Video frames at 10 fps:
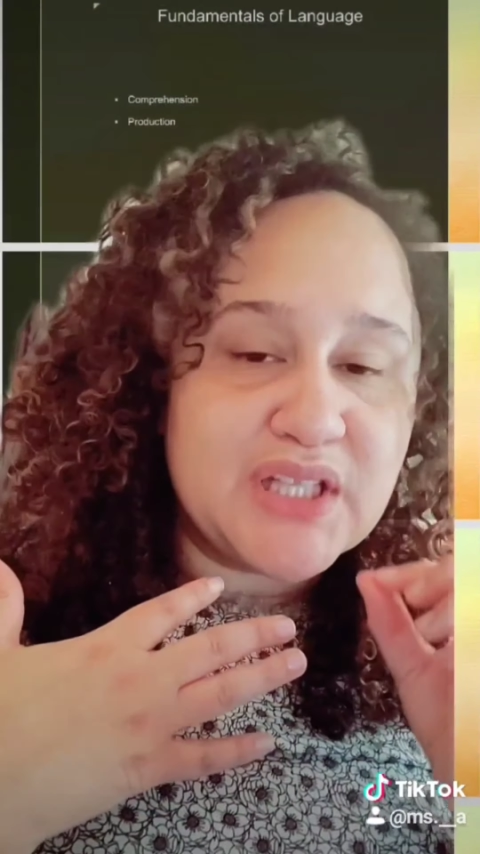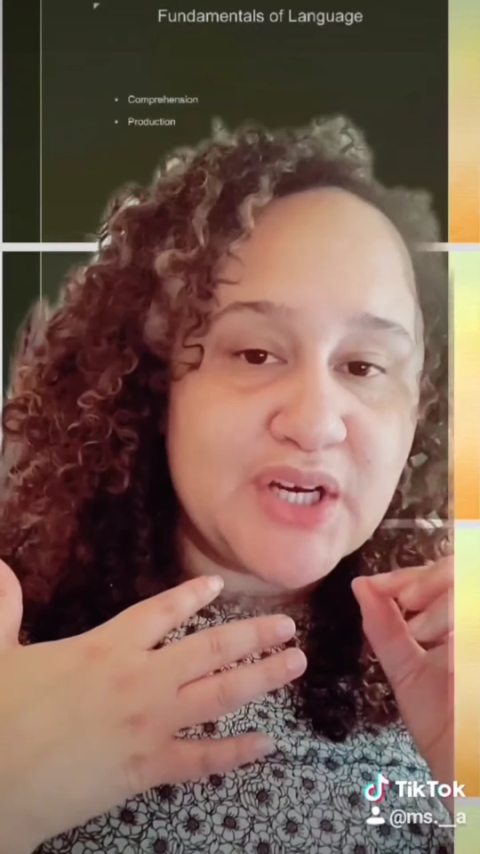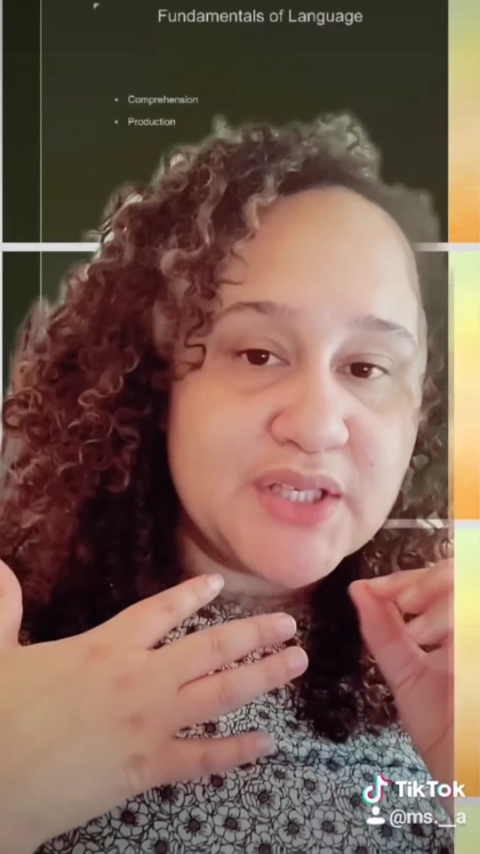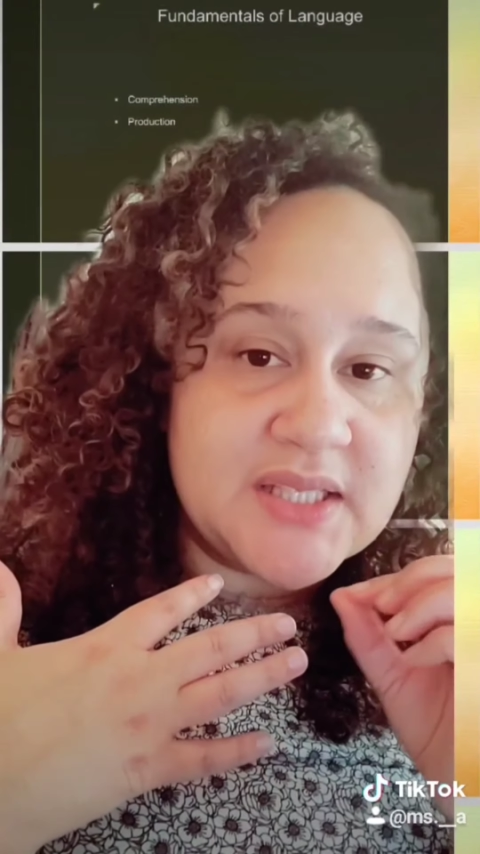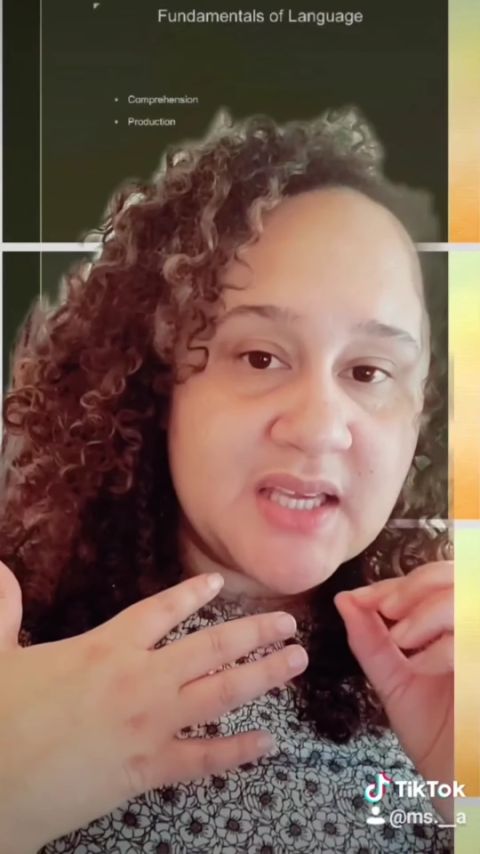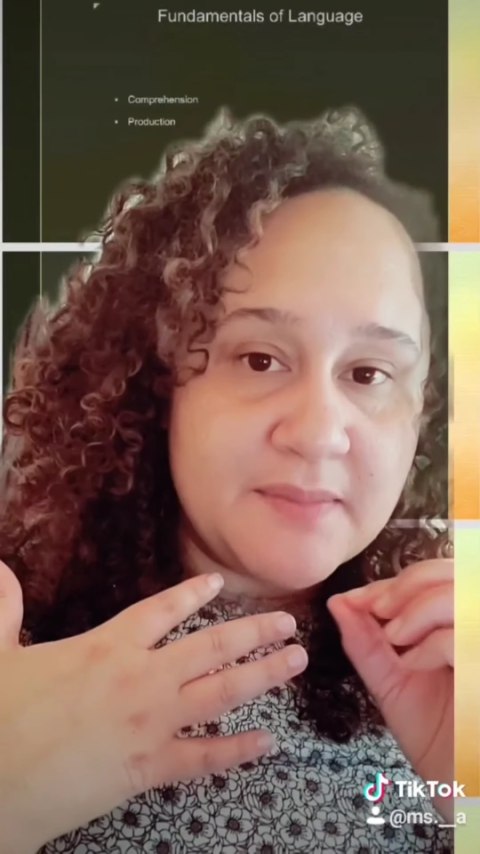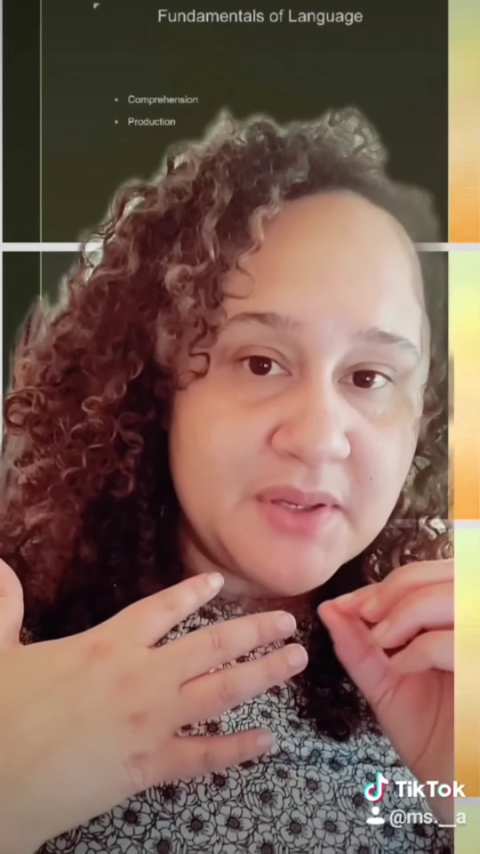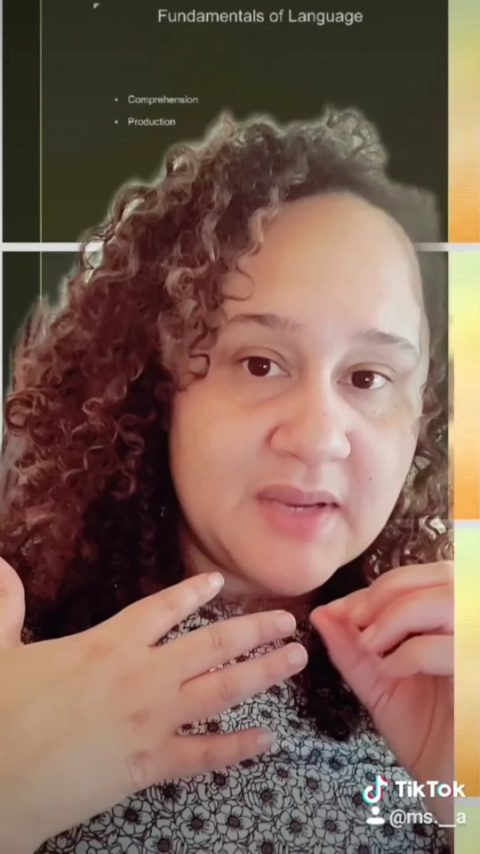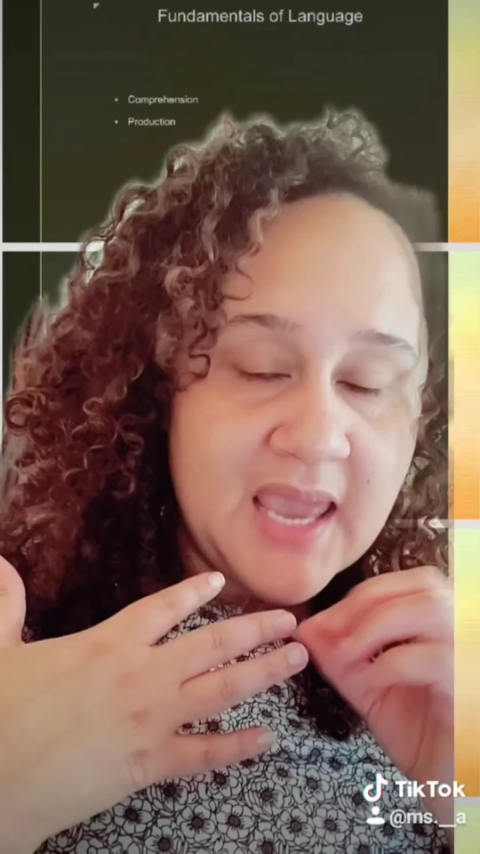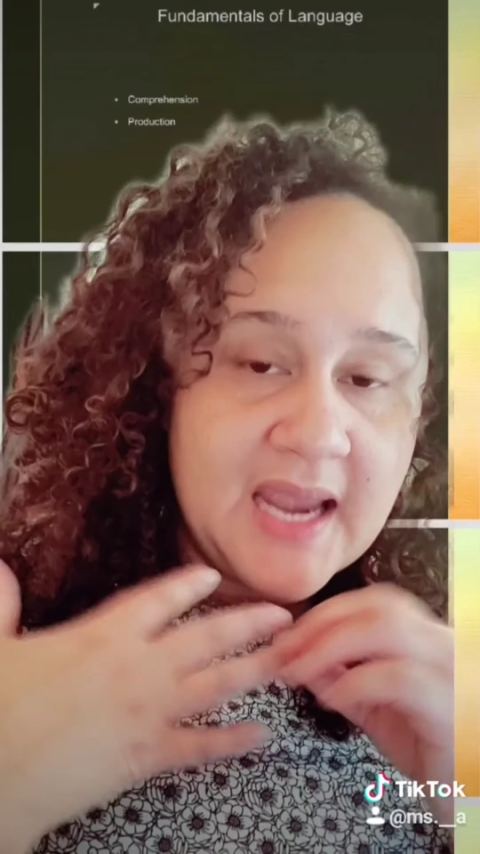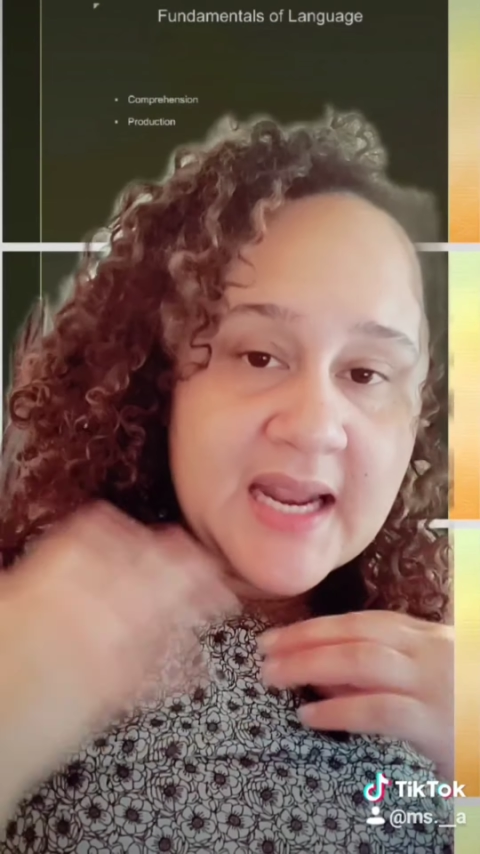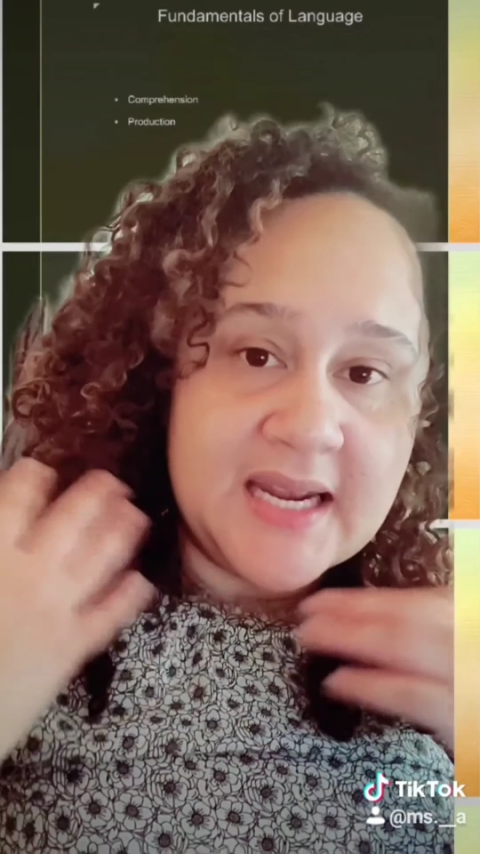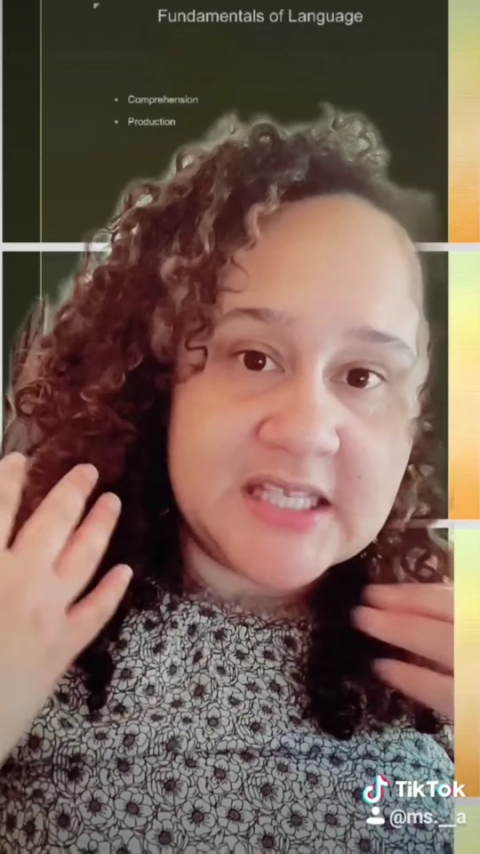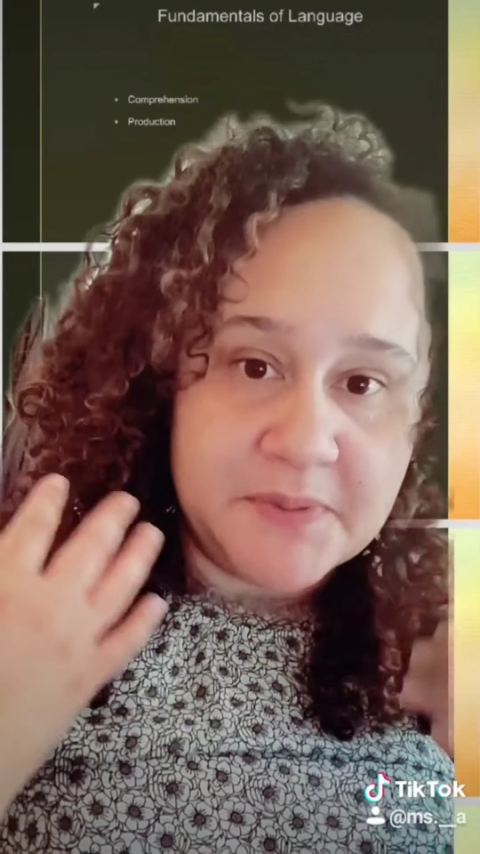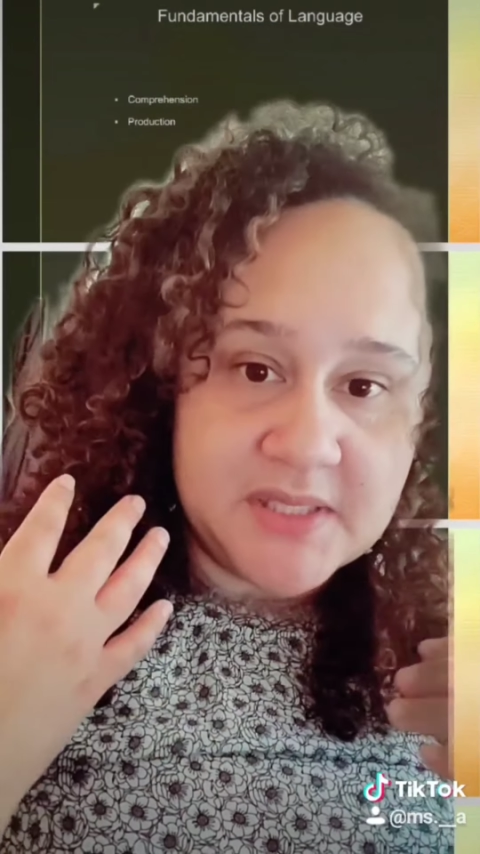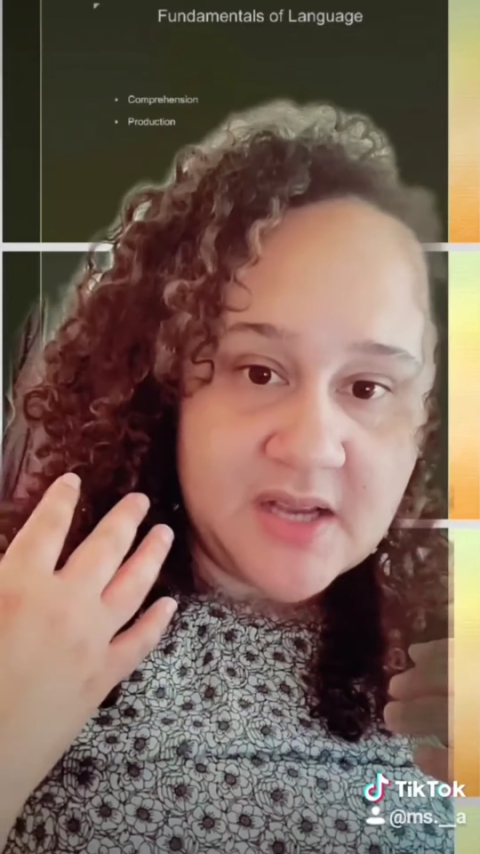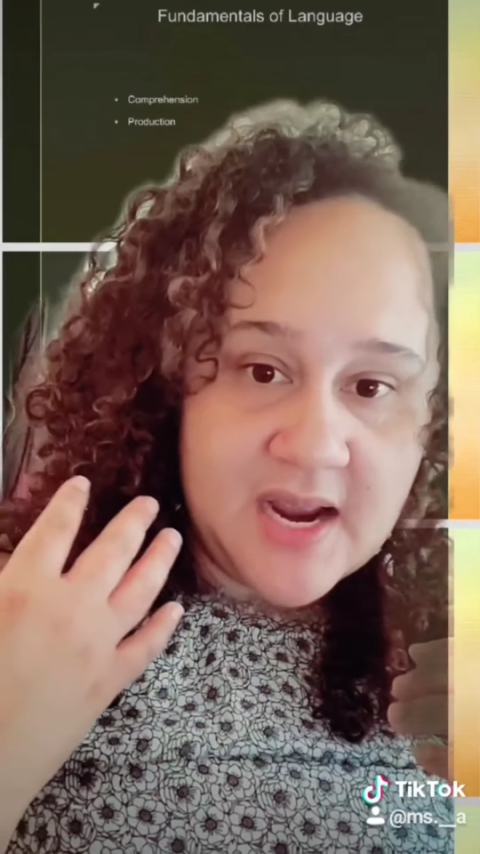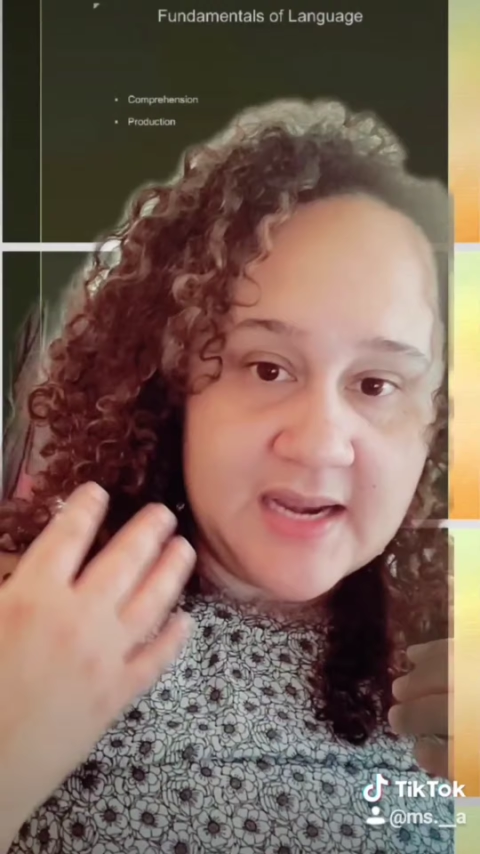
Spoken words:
learn to communicate and express their